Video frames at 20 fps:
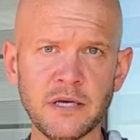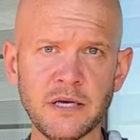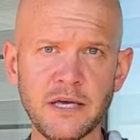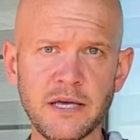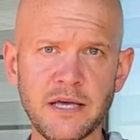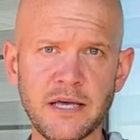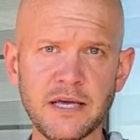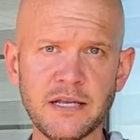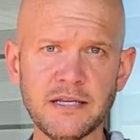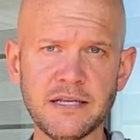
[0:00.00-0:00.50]

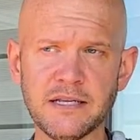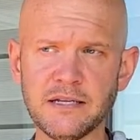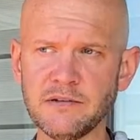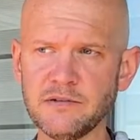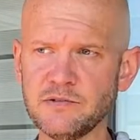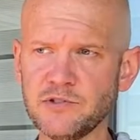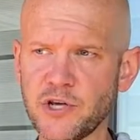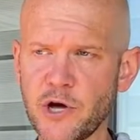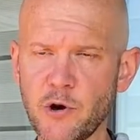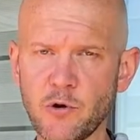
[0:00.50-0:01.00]
And
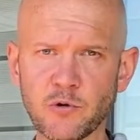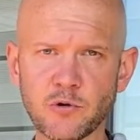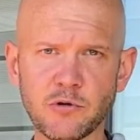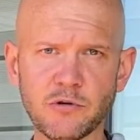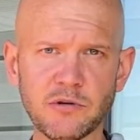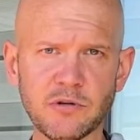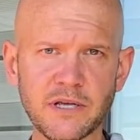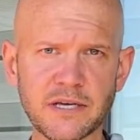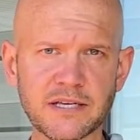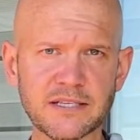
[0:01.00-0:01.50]
in
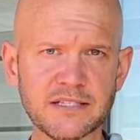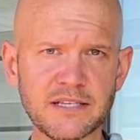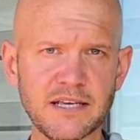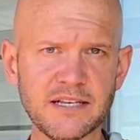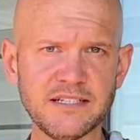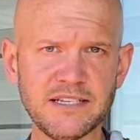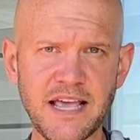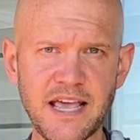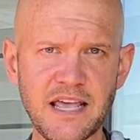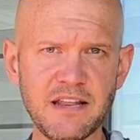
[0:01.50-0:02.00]
total, like I
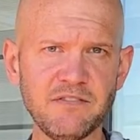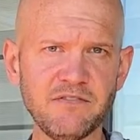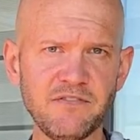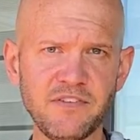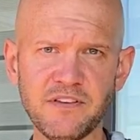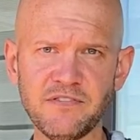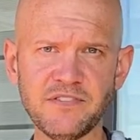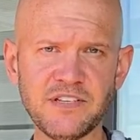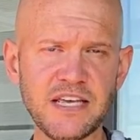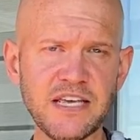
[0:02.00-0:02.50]
said, 10,
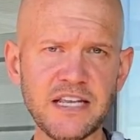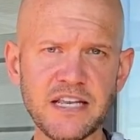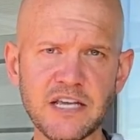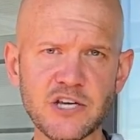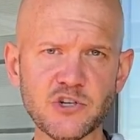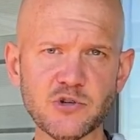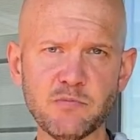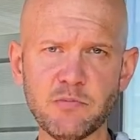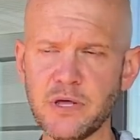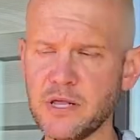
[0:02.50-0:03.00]

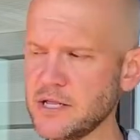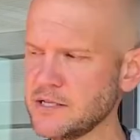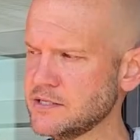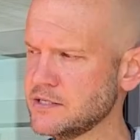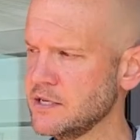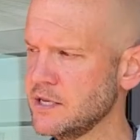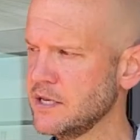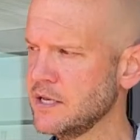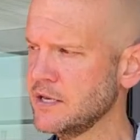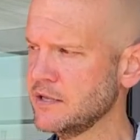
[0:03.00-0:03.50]
15-ish minutes,